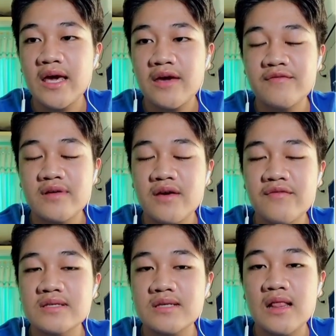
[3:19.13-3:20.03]

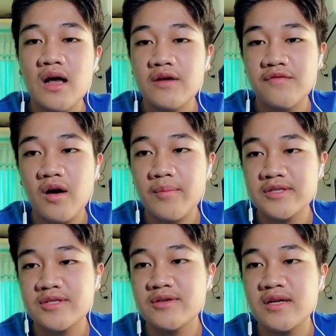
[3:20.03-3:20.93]
give us a lot of
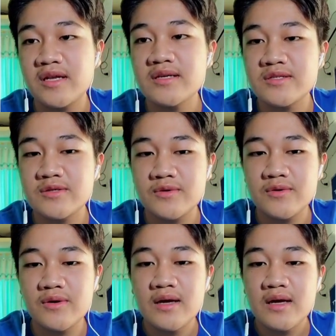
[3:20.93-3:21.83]
opportunities
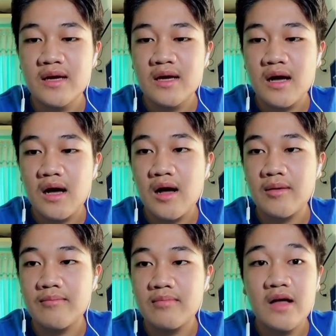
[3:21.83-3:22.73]
to
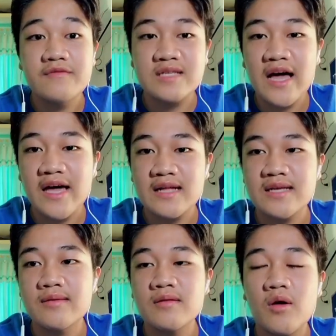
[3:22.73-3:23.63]
love
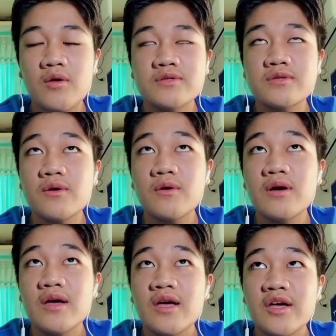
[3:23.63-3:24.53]
science, and
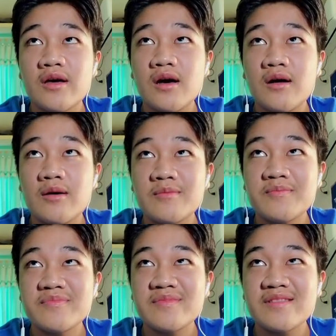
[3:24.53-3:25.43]
also
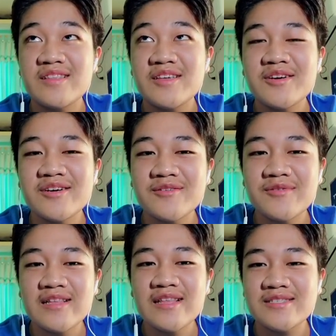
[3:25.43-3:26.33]

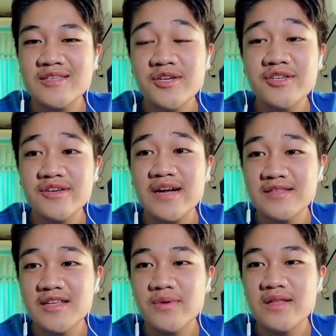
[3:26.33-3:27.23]
you're
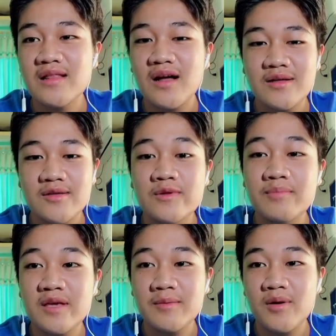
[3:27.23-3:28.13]
surrounded
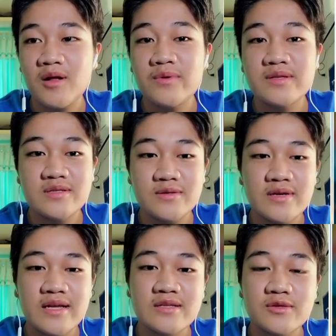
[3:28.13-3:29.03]
with people, with
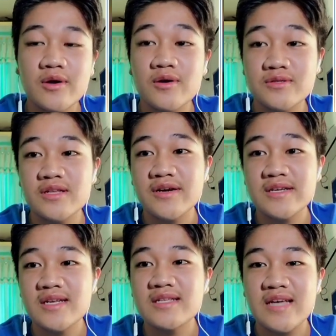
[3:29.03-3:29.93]
students who are also
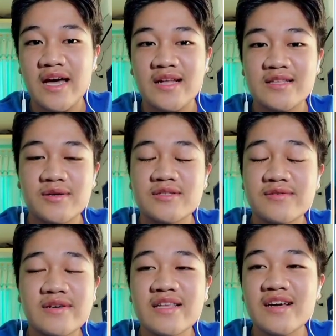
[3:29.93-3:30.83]
interested in science, so
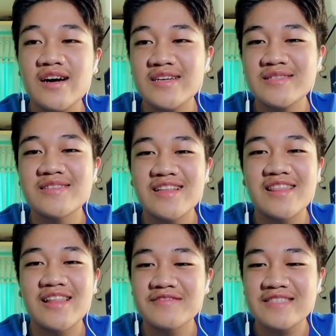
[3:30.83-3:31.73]
it's really hard to
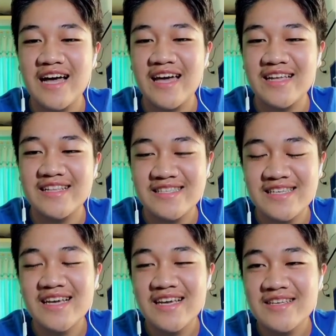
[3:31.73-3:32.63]
not love science.
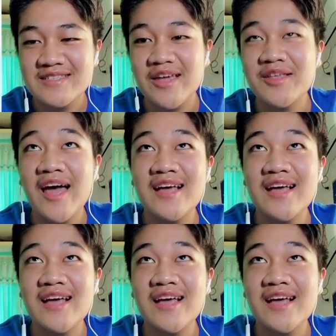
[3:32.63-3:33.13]
So